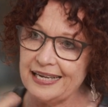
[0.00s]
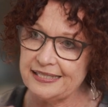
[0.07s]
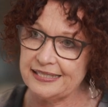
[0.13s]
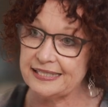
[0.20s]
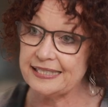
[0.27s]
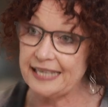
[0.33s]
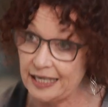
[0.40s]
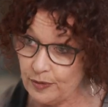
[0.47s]
and
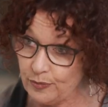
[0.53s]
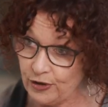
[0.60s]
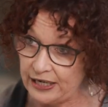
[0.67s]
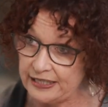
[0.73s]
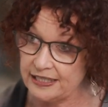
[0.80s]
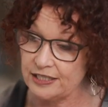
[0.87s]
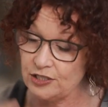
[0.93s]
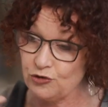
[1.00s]

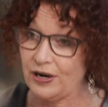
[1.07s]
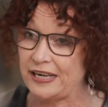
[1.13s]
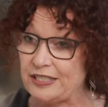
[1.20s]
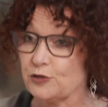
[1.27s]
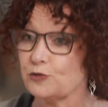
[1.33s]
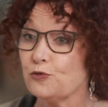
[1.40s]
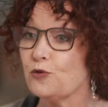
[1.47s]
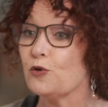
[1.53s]
celebrating
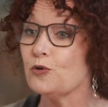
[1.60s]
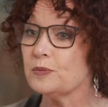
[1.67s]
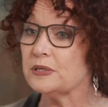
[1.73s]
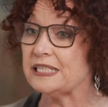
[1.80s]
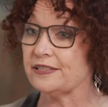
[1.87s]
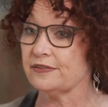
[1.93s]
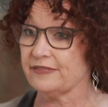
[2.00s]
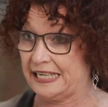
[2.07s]

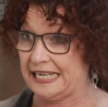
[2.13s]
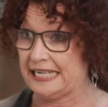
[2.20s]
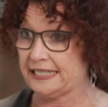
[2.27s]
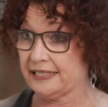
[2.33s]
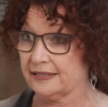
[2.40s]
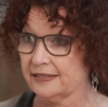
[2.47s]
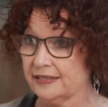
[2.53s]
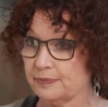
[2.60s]
transformative
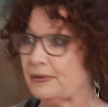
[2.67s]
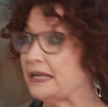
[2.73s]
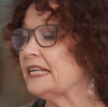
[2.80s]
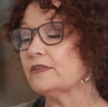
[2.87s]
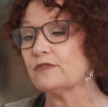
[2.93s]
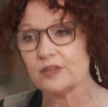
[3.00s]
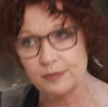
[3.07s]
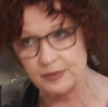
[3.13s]
leaders,
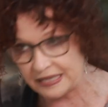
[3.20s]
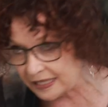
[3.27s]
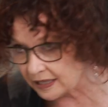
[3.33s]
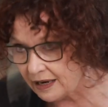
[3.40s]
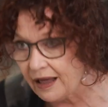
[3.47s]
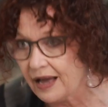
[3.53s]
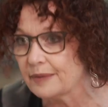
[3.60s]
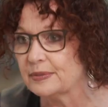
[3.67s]
many of them in the
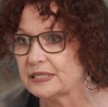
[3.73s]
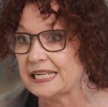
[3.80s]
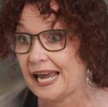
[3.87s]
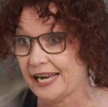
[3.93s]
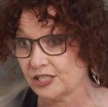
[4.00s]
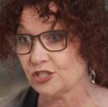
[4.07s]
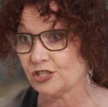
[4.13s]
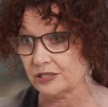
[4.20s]
climate
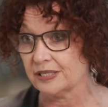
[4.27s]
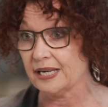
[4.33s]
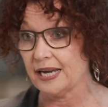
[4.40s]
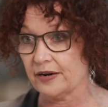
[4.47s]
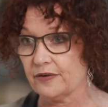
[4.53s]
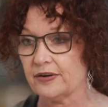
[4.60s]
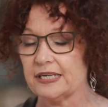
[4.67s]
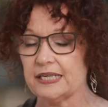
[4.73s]
action
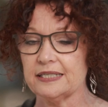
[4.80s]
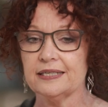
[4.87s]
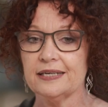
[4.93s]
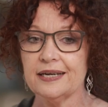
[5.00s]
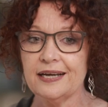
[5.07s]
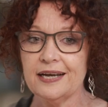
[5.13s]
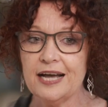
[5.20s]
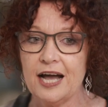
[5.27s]
area,
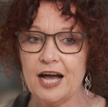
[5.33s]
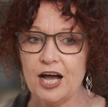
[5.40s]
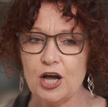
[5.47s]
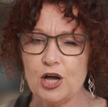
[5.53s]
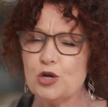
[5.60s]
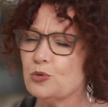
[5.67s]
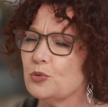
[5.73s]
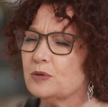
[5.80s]

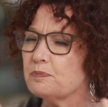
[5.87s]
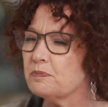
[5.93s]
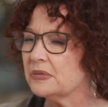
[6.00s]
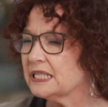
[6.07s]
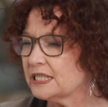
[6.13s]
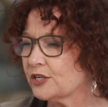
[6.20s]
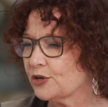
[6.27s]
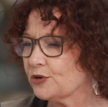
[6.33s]
who were
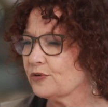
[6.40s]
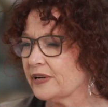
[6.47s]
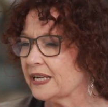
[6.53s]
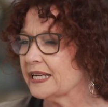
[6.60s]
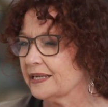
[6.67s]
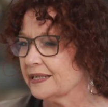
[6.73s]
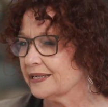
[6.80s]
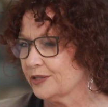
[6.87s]

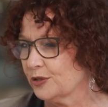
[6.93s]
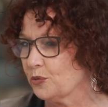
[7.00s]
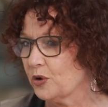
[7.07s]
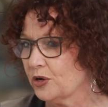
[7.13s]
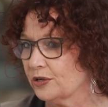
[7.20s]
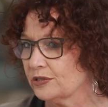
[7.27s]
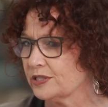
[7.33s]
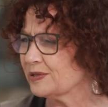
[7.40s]
mid-career in the
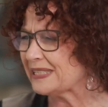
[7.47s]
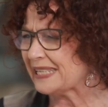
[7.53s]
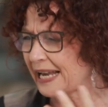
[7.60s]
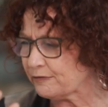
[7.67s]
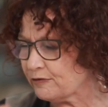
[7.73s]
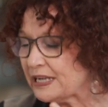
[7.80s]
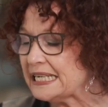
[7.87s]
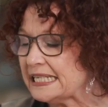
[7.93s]
world
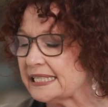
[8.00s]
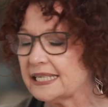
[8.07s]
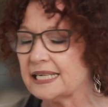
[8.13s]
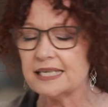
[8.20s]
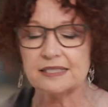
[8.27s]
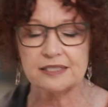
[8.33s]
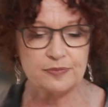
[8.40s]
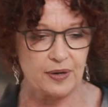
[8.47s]
and really
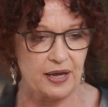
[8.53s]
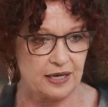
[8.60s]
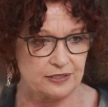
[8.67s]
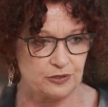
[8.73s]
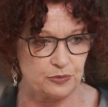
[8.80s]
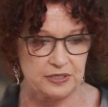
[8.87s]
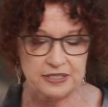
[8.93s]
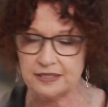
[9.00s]
seeking to
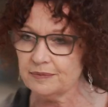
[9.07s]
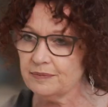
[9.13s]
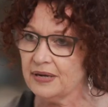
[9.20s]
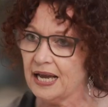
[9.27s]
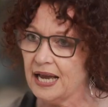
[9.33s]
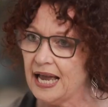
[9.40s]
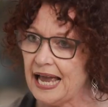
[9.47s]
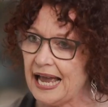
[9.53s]
partner with
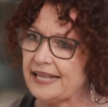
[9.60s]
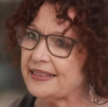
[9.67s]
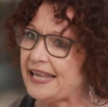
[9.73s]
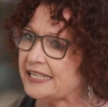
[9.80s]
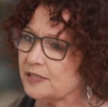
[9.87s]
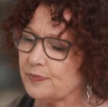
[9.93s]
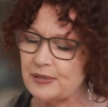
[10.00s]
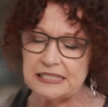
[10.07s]
them. And
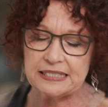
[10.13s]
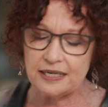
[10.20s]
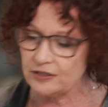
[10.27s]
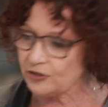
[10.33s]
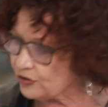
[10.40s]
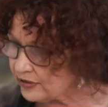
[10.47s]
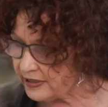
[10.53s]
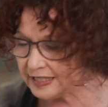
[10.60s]
that's been done
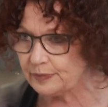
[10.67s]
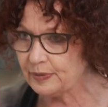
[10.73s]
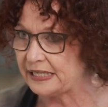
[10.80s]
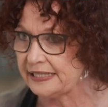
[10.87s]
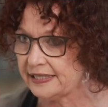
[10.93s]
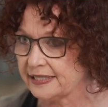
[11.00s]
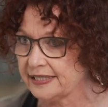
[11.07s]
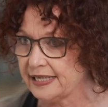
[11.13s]

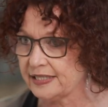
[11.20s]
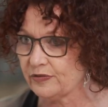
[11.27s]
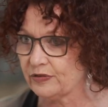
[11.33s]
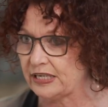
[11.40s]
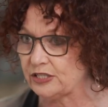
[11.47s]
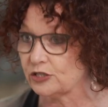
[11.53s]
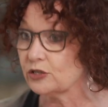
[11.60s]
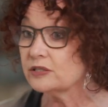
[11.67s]
incredibly
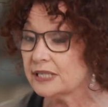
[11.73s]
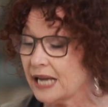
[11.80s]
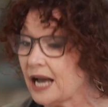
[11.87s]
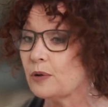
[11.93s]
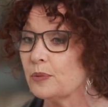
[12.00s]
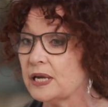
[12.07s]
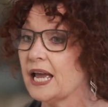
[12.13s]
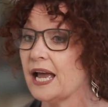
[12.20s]
successfully. So
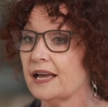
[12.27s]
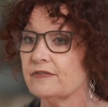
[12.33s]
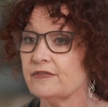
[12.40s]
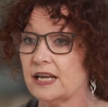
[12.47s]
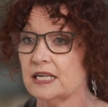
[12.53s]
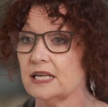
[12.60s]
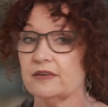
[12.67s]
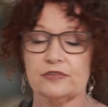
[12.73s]
now we
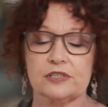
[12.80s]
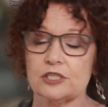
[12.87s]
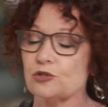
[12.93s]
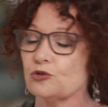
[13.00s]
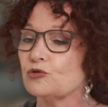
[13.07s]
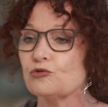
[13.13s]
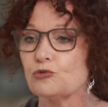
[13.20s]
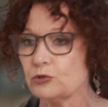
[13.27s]
have 11
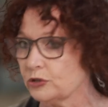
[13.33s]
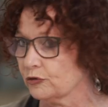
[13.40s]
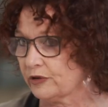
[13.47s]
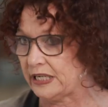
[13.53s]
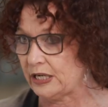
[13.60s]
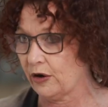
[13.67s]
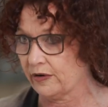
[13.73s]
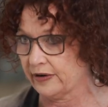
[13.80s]

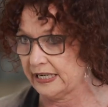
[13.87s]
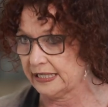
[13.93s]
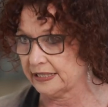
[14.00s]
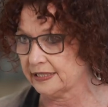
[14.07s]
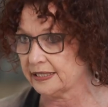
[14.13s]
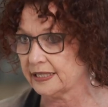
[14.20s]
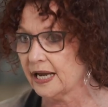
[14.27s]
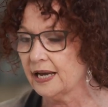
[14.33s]
extraordinary
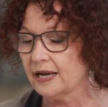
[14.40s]
laureates